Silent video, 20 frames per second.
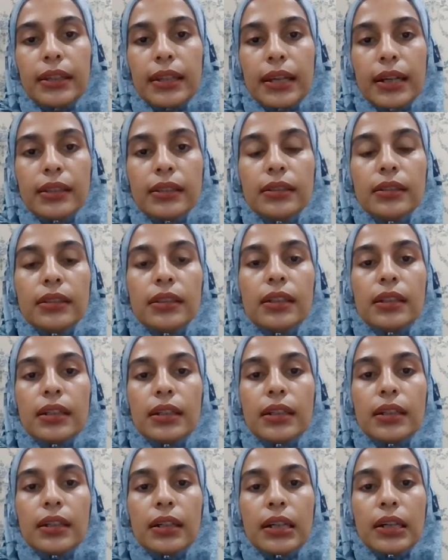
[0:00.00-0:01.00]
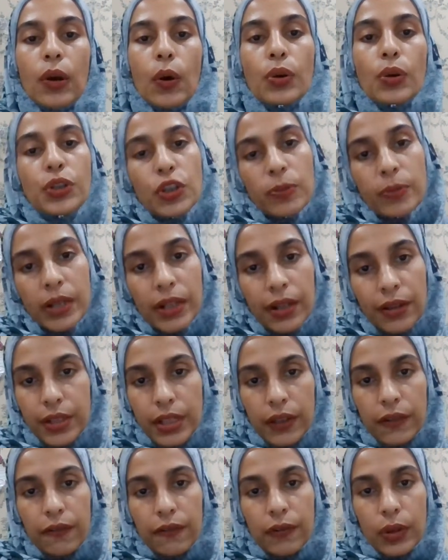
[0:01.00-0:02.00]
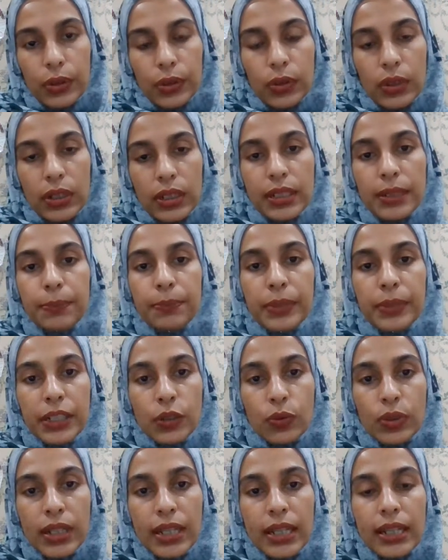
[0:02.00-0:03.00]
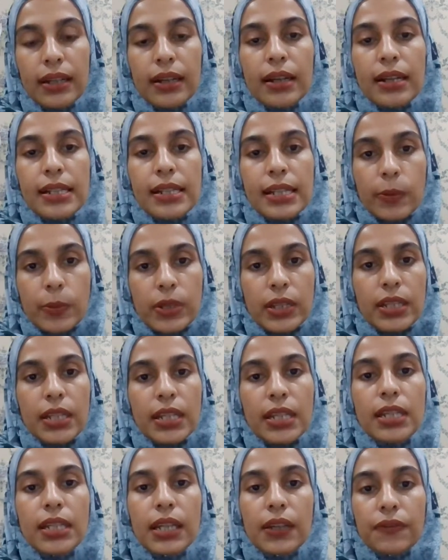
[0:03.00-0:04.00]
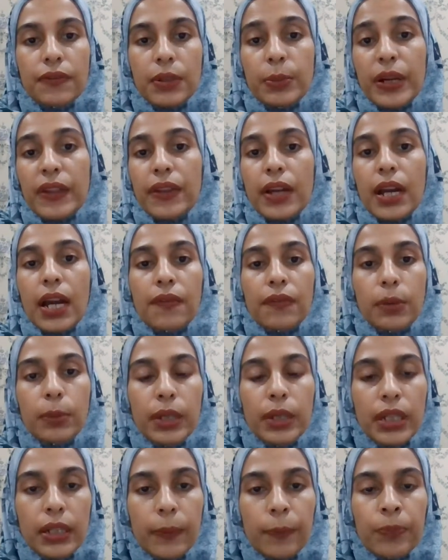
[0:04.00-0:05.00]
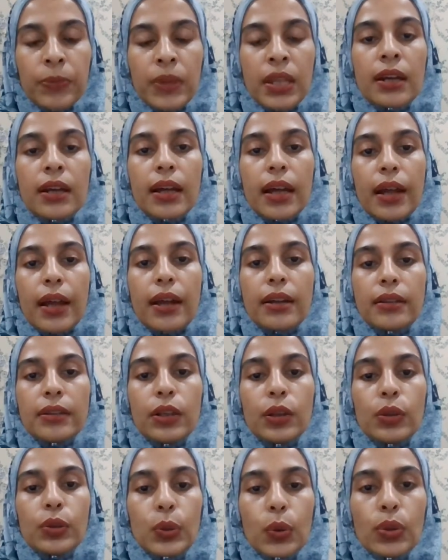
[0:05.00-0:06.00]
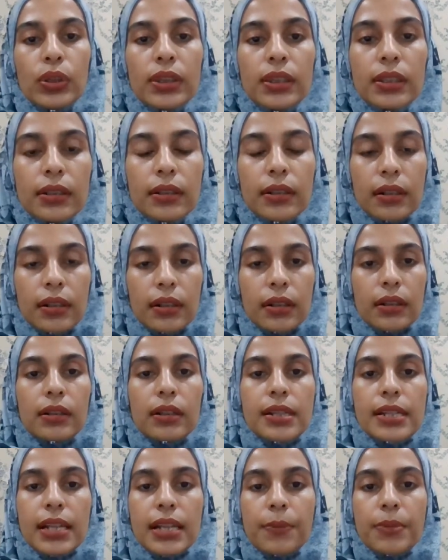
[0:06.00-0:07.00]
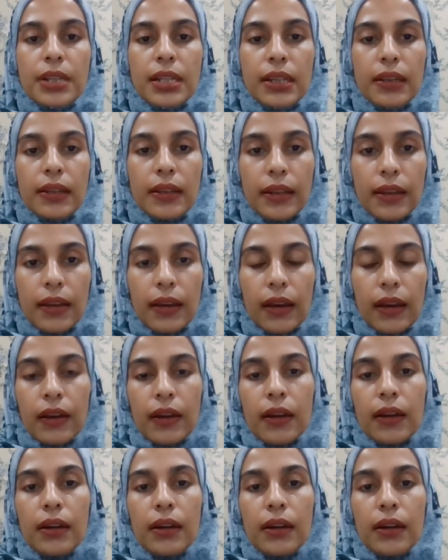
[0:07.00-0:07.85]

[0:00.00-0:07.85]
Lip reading: yang consumer receive. $4 per unit subsidy given by the government, and the total subsidy